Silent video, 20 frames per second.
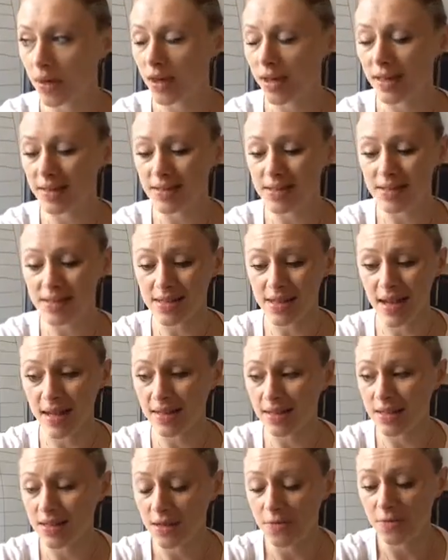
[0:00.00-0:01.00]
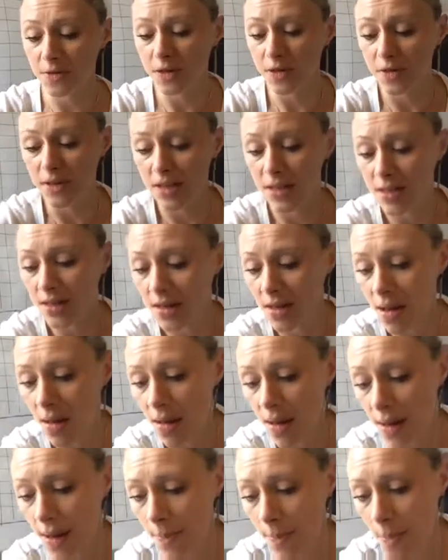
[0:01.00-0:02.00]
It's a scientifically
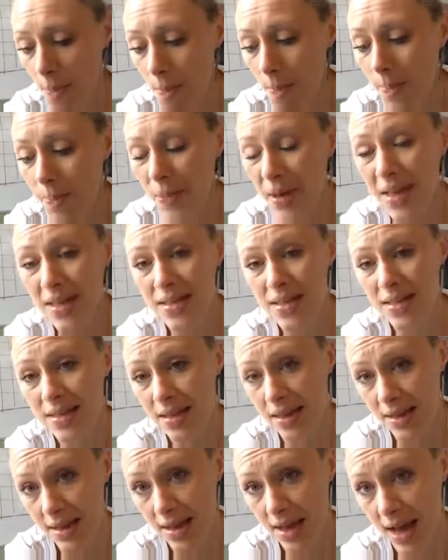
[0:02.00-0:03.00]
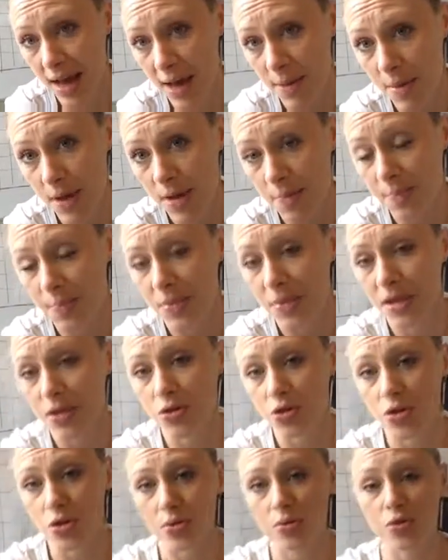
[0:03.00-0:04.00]
based study habit
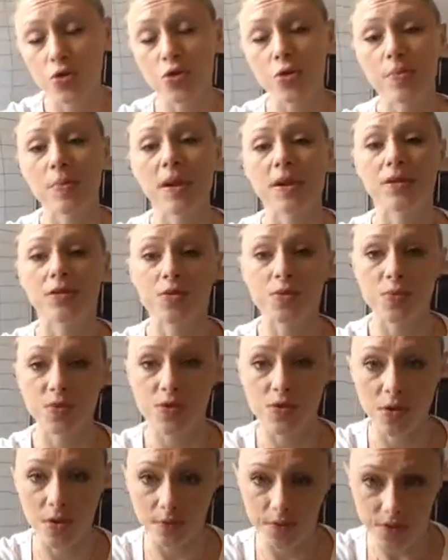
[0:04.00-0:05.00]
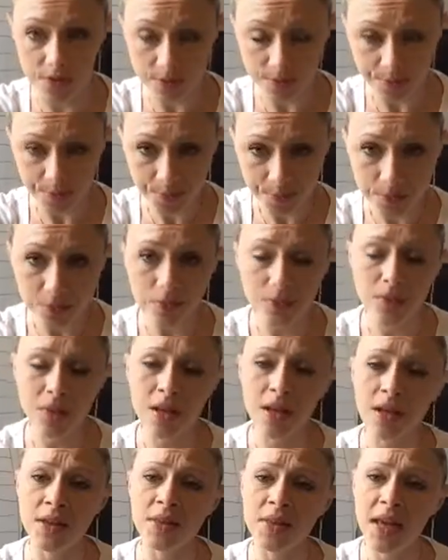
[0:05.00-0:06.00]
that shows tremendous results
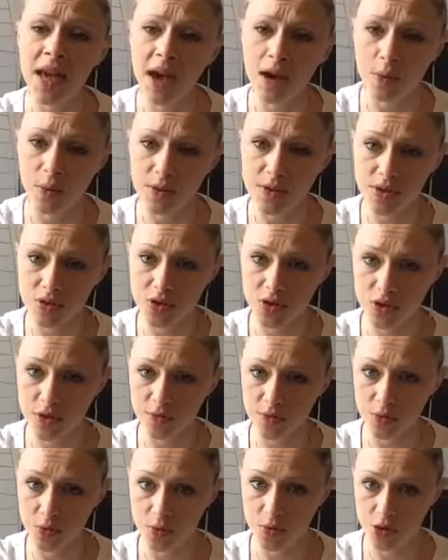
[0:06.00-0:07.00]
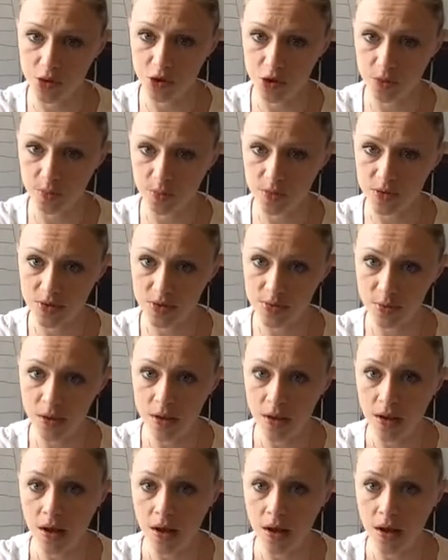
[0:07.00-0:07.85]
in the acquisition of new terms.